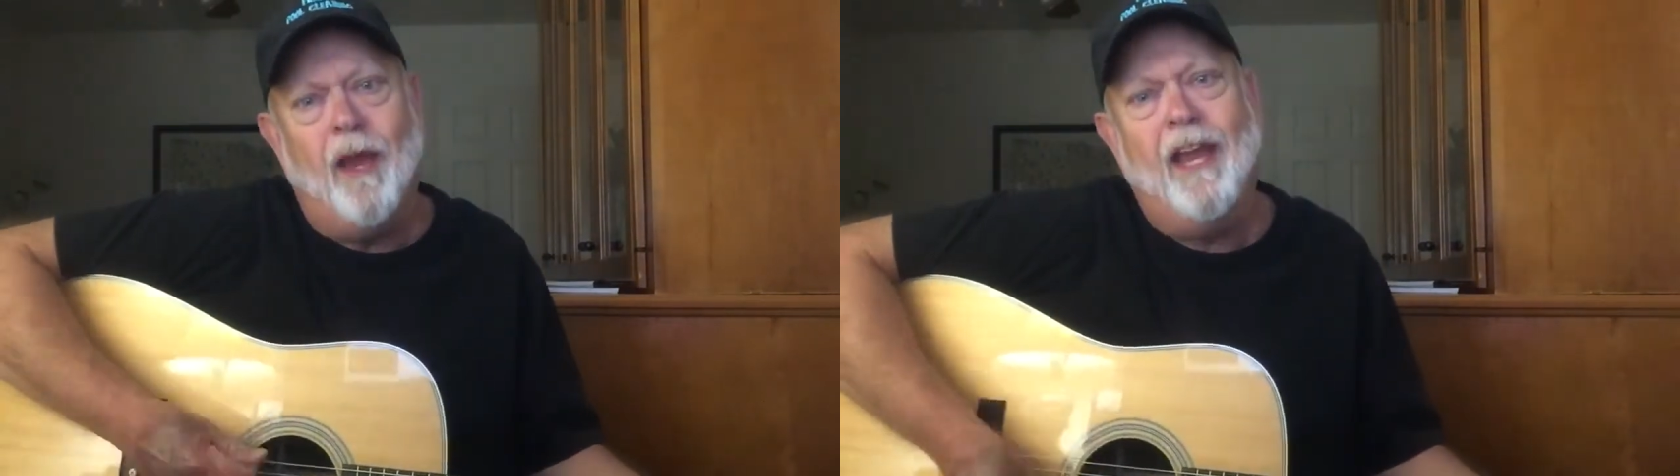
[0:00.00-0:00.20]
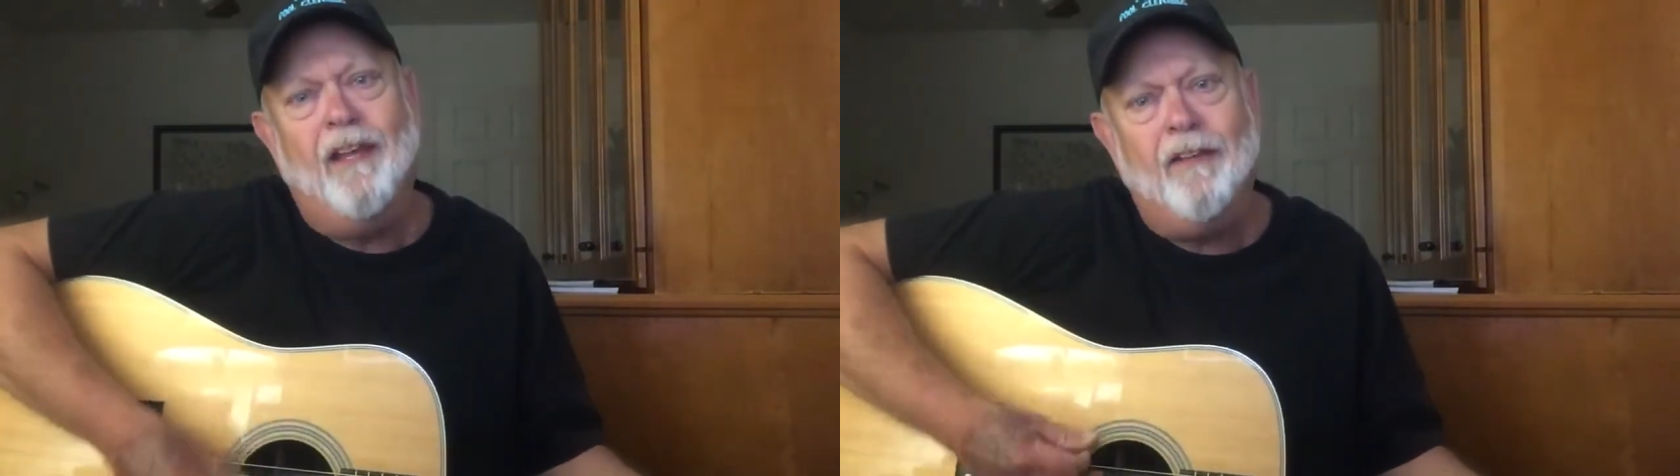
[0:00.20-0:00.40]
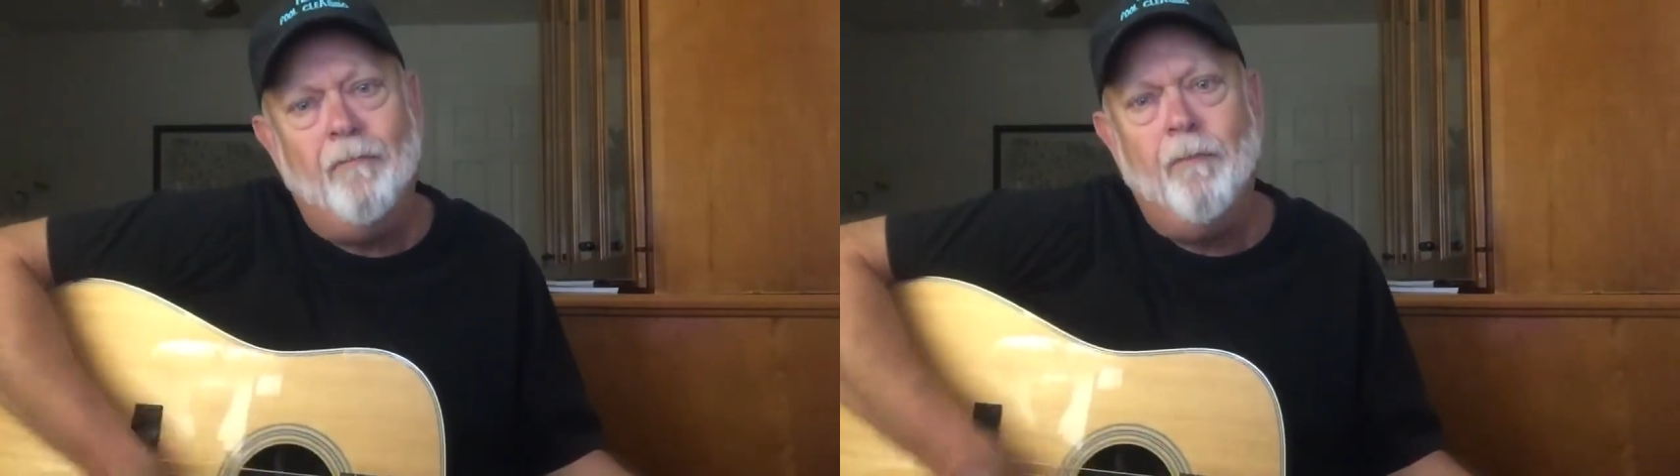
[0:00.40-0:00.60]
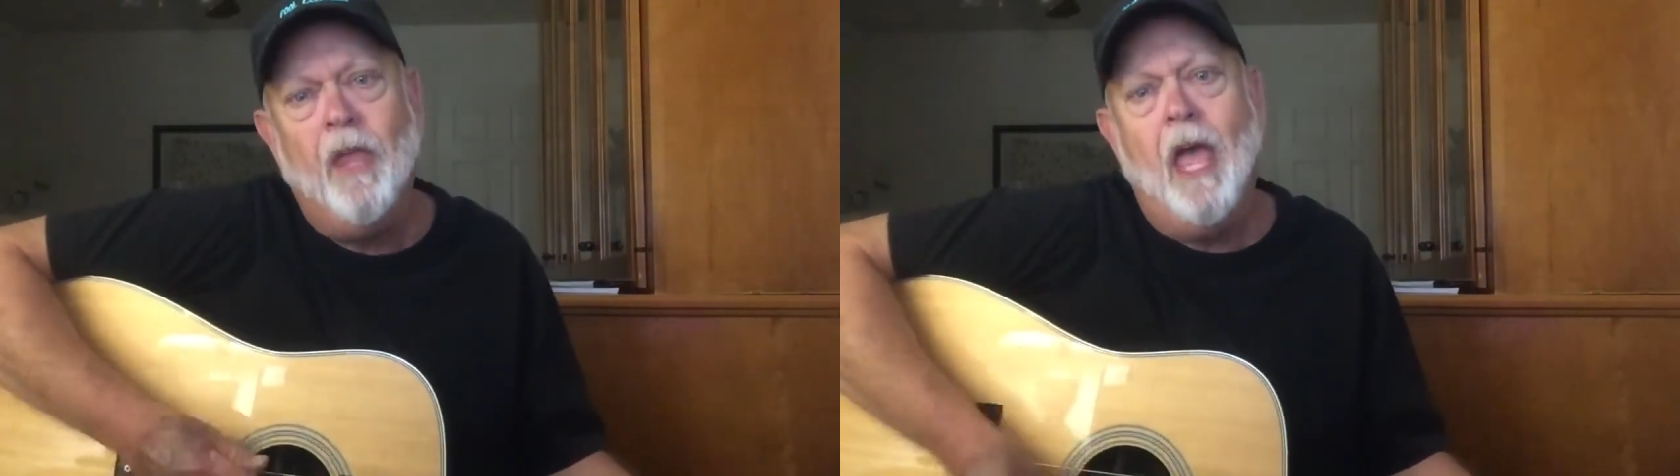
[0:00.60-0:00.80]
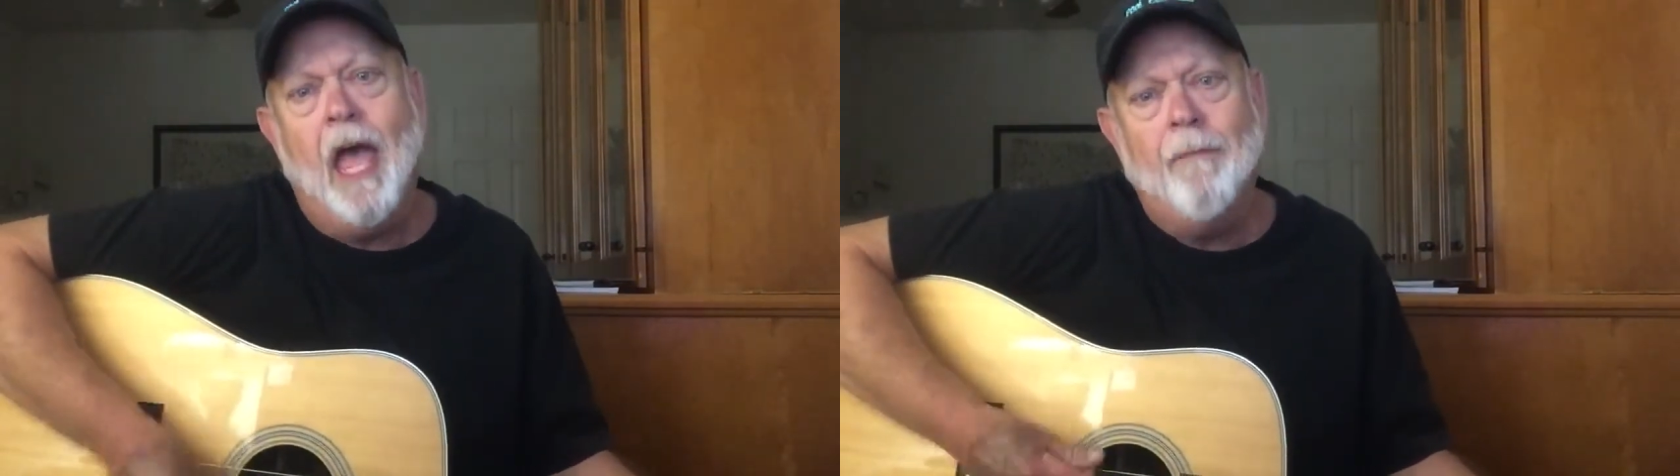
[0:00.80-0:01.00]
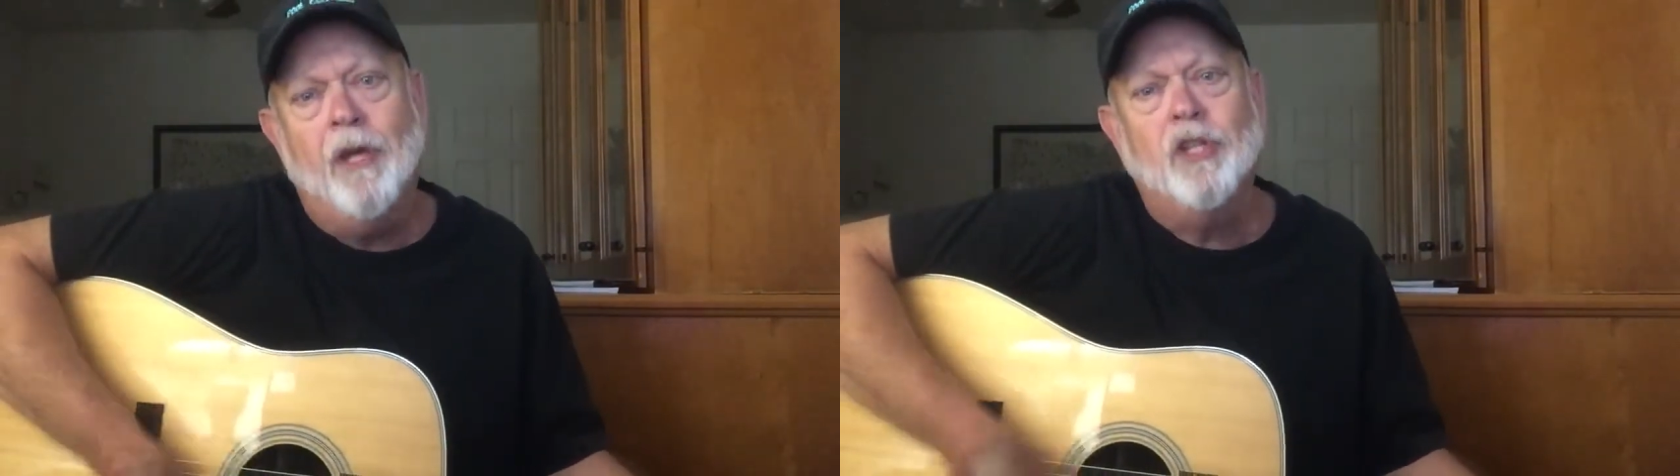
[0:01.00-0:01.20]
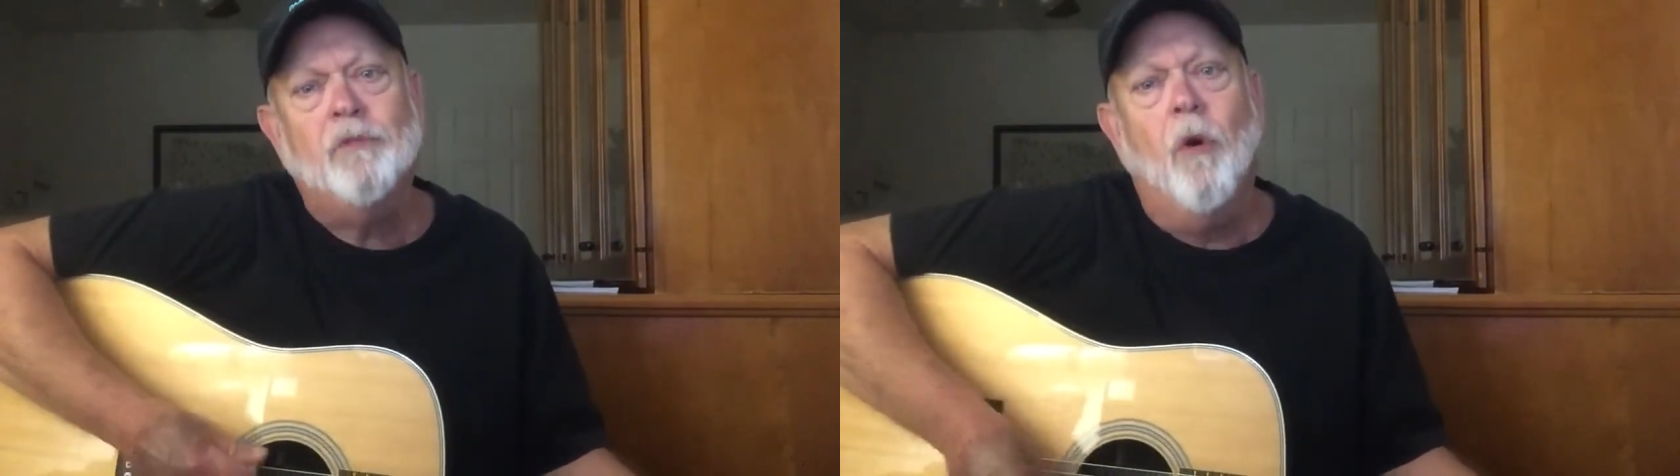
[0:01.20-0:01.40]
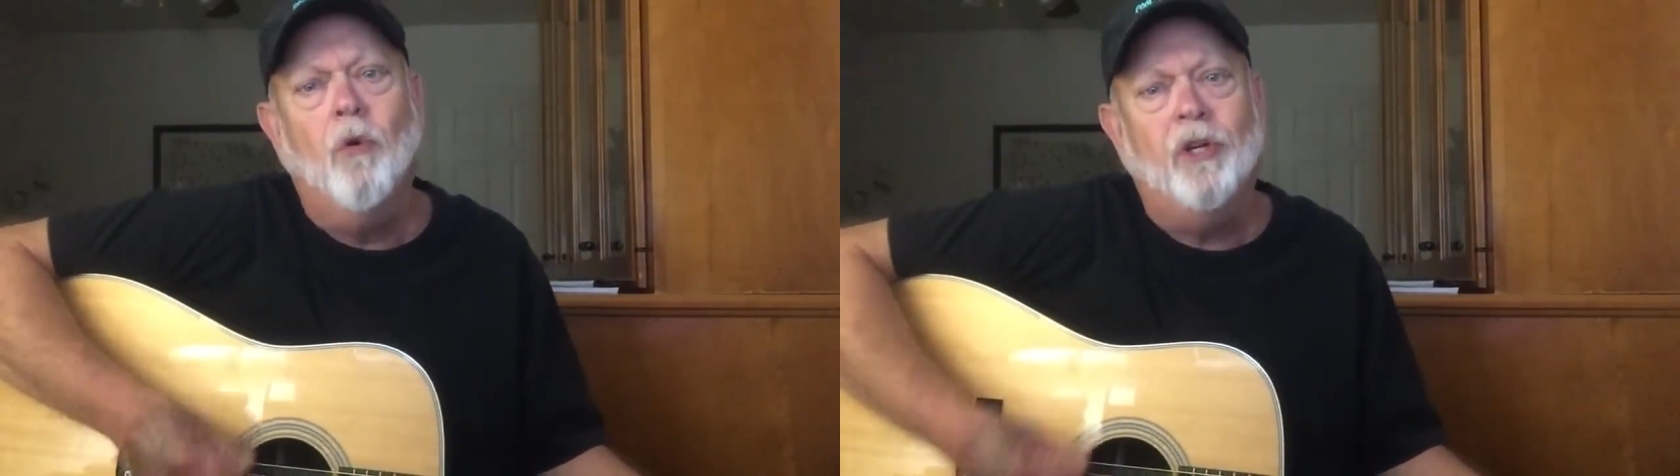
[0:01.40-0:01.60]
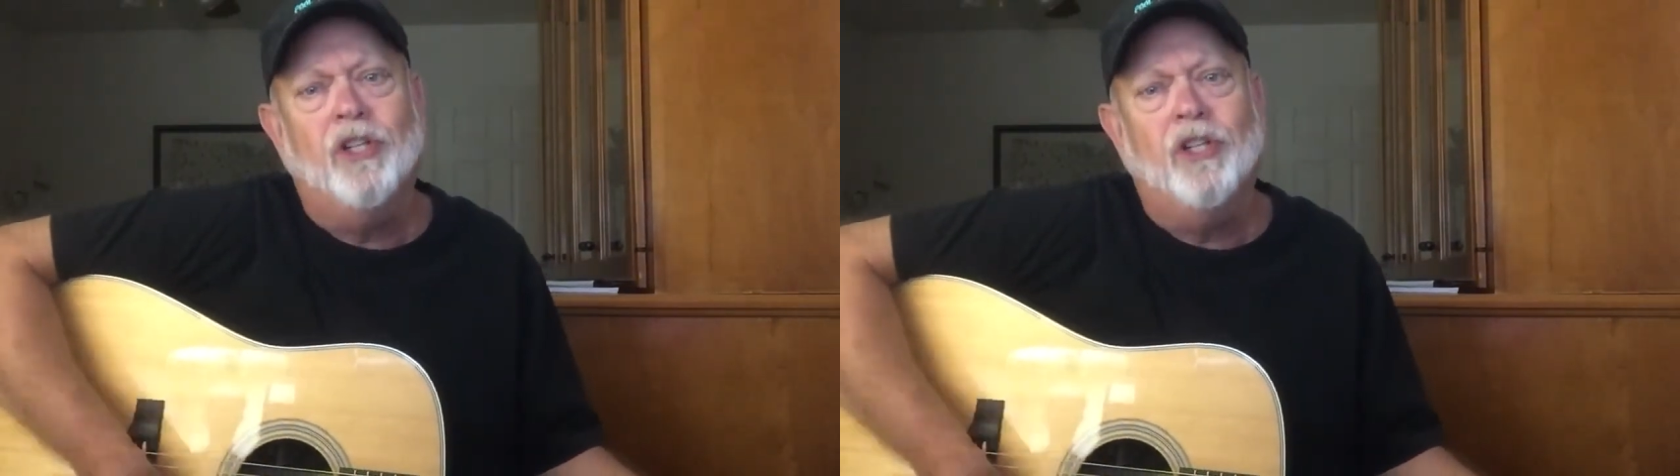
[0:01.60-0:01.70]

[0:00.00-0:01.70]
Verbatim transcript: ale. I'm gonna smoke